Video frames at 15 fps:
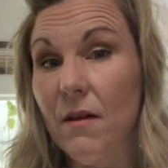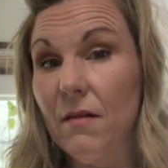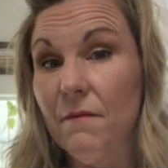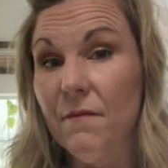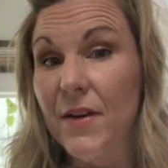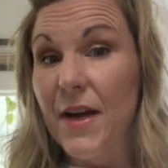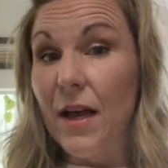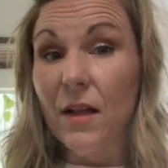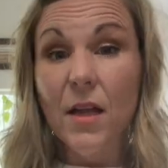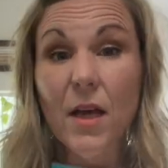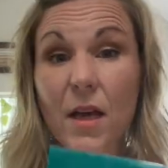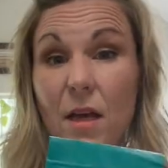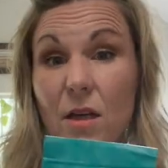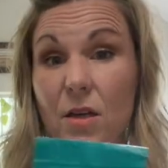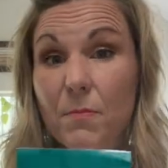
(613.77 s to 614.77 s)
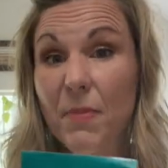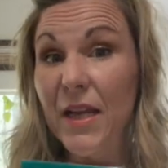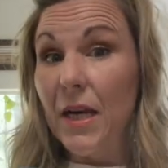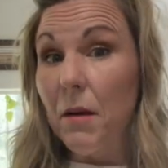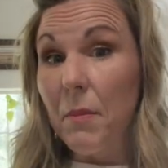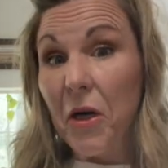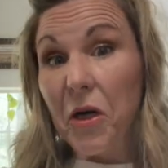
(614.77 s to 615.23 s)
vanilla,
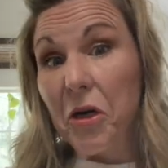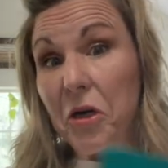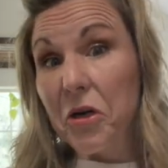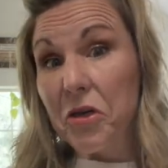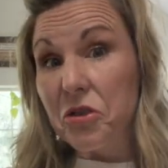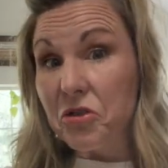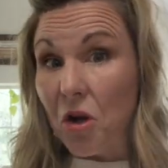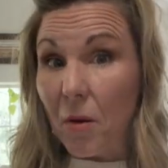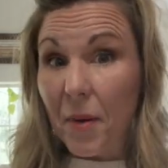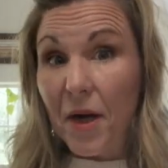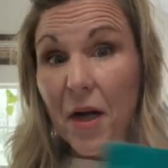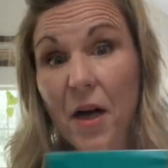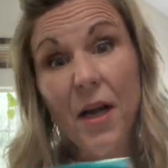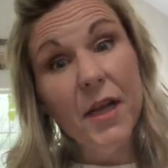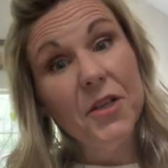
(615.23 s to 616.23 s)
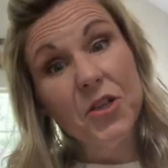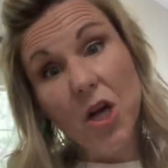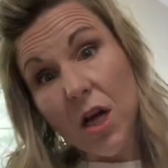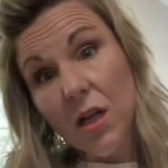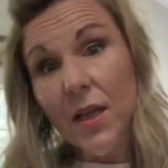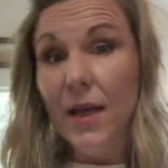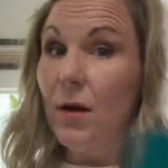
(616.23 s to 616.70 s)
peanut butter, strawberry,
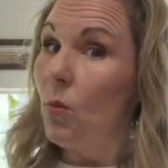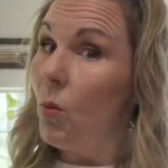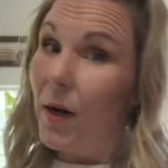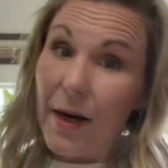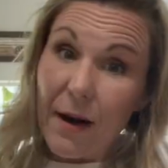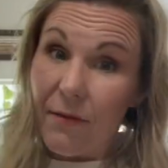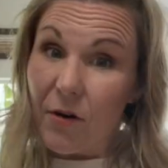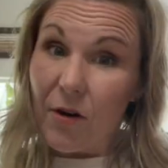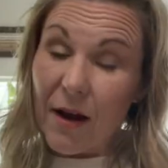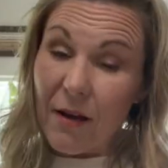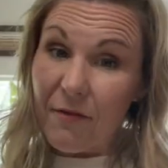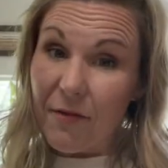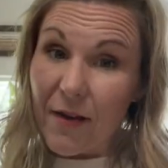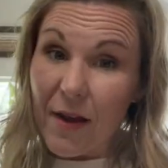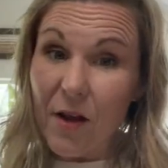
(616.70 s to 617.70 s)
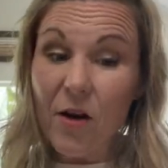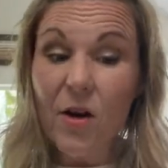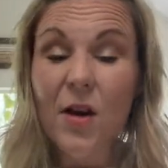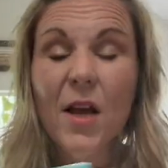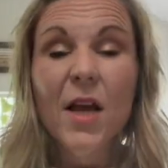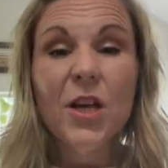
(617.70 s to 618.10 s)
chocolate, whatever I feel,